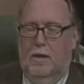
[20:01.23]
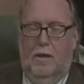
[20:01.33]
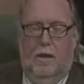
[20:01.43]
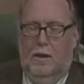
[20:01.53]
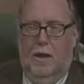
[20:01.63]

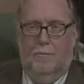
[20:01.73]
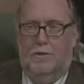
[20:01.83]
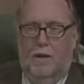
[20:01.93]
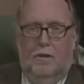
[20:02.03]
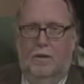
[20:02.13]
I'm
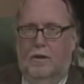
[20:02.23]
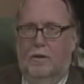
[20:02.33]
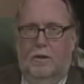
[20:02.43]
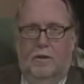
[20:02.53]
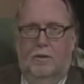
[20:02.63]
telling
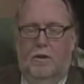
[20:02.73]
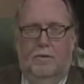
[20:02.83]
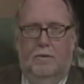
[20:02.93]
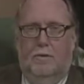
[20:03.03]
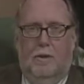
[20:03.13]

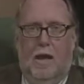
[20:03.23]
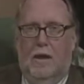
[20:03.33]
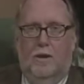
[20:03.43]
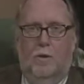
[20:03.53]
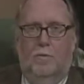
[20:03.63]
you,
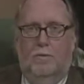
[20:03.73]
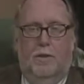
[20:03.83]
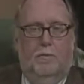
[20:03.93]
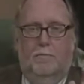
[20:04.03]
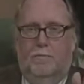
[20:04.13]
I
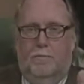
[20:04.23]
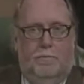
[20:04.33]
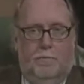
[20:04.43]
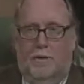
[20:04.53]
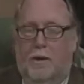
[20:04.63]

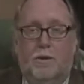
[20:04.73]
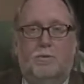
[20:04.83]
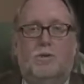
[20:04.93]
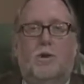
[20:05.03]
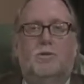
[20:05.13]
know
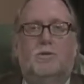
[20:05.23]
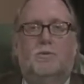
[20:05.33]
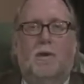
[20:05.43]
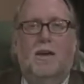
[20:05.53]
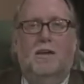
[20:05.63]

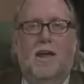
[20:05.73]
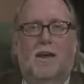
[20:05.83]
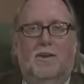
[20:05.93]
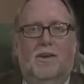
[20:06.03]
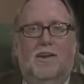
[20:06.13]
churches right
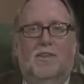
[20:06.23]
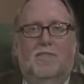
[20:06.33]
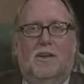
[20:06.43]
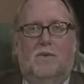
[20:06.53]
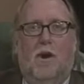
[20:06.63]
now
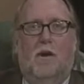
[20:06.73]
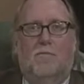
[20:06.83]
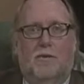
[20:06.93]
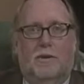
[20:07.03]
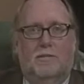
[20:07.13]
that are
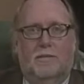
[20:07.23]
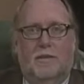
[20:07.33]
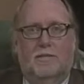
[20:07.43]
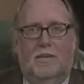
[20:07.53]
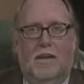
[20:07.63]
offering
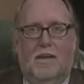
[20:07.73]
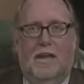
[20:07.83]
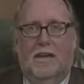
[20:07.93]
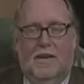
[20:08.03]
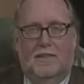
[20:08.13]
$60,000 and
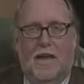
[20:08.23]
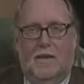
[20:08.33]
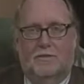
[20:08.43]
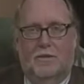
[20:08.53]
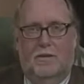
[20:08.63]

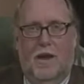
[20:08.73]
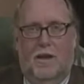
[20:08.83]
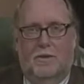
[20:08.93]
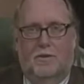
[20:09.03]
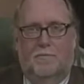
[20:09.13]

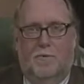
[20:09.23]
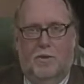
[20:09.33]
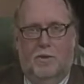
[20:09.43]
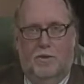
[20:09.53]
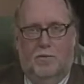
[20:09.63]
$80,000 for
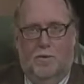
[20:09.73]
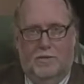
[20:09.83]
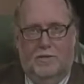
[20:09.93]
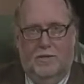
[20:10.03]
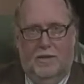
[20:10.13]
a good
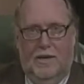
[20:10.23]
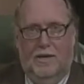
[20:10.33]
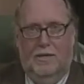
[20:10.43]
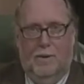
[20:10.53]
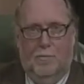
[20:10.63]
Christian
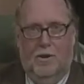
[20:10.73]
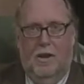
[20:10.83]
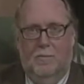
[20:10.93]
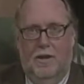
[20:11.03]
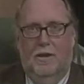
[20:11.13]
kid that will
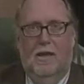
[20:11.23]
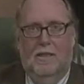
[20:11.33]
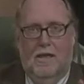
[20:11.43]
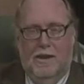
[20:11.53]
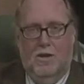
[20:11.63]
come in
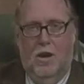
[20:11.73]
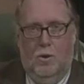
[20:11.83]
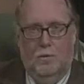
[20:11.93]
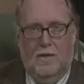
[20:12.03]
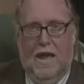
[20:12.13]
that
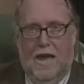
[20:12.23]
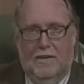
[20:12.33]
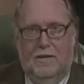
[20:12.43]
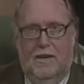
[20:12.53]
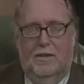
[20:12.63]
knows
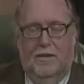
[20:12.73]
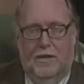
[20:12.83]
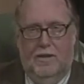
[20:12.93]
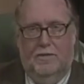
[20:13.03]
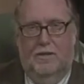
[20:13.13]
IT, that
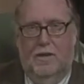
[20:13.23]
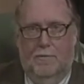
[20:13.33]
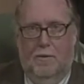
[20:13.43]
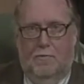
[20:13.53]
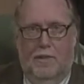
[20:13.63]
can set
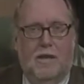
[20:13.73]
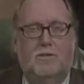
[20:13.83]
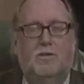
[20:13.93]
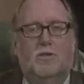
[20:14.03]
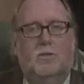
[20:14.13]
up everything.
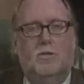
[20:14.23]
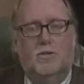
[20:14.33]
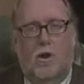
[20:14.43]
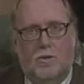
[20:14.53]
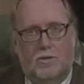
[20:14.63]
That's just a
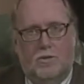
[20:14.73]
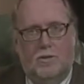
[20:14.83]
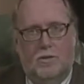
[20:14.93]
church.